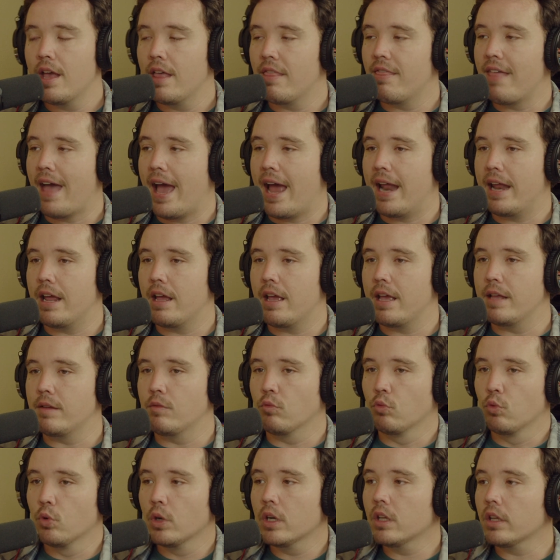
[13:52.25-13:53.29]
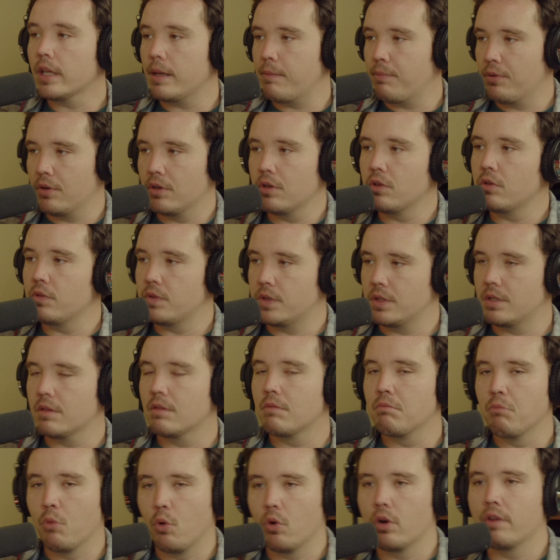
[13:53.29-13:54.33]
that it really proves
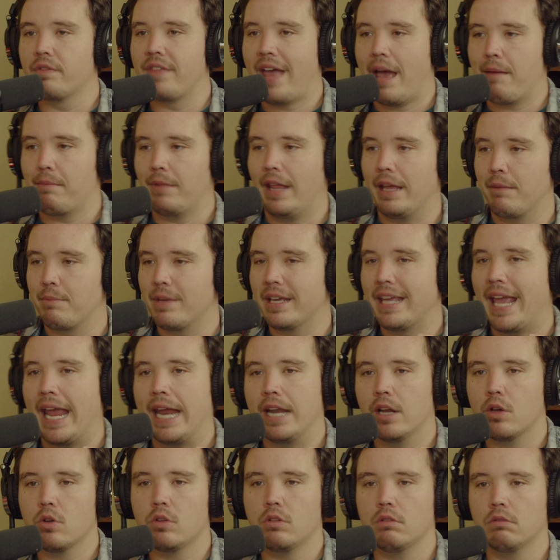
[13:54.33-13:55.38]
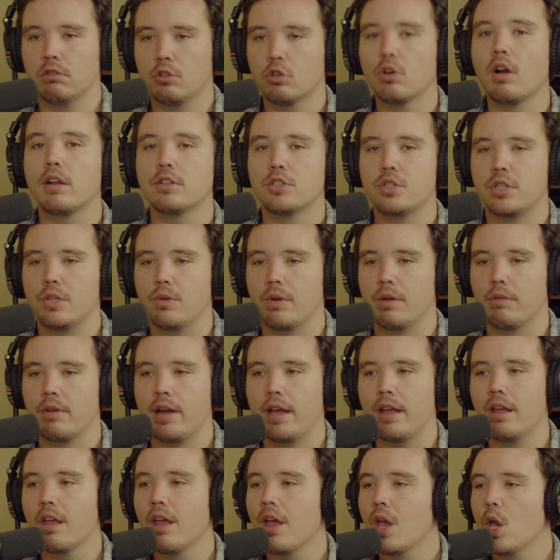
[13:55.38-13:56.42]
more of that like mechanical crunch to it,
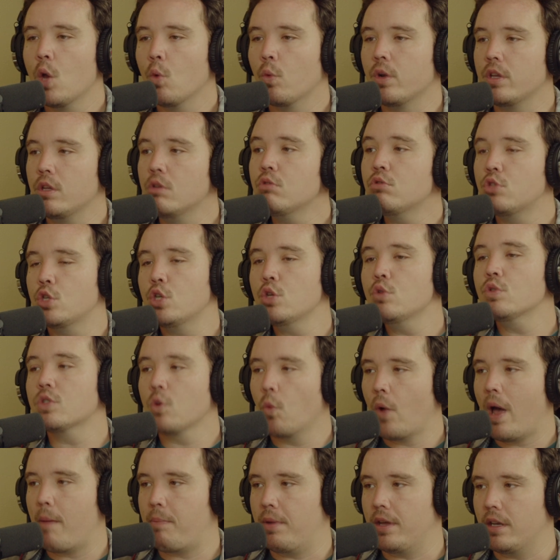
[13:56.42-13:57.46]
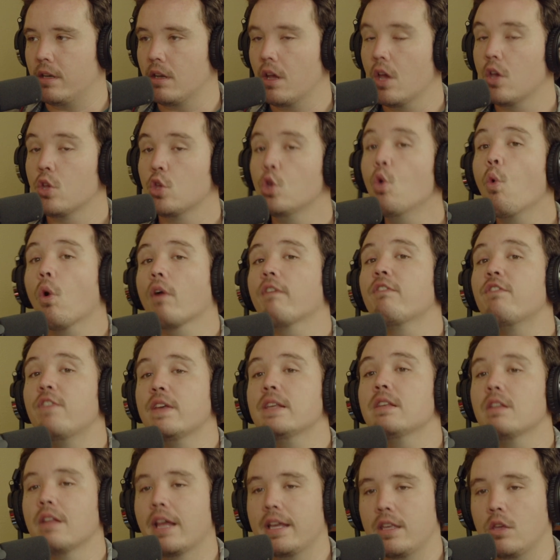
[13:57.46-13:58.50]
right? When you choose a weapon, you
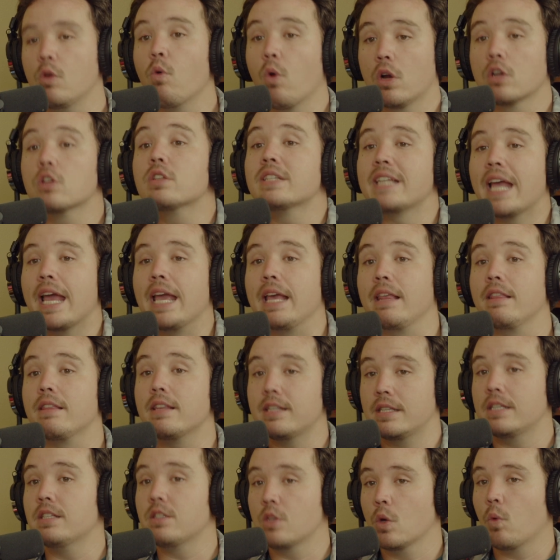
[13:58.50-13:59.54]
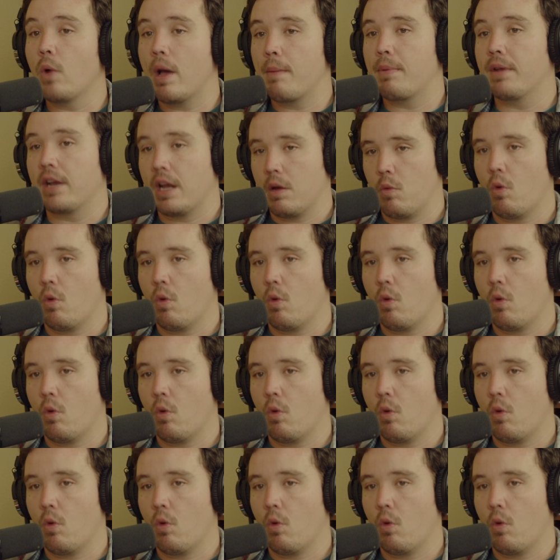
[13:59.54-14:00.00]
are saying this is the weapon I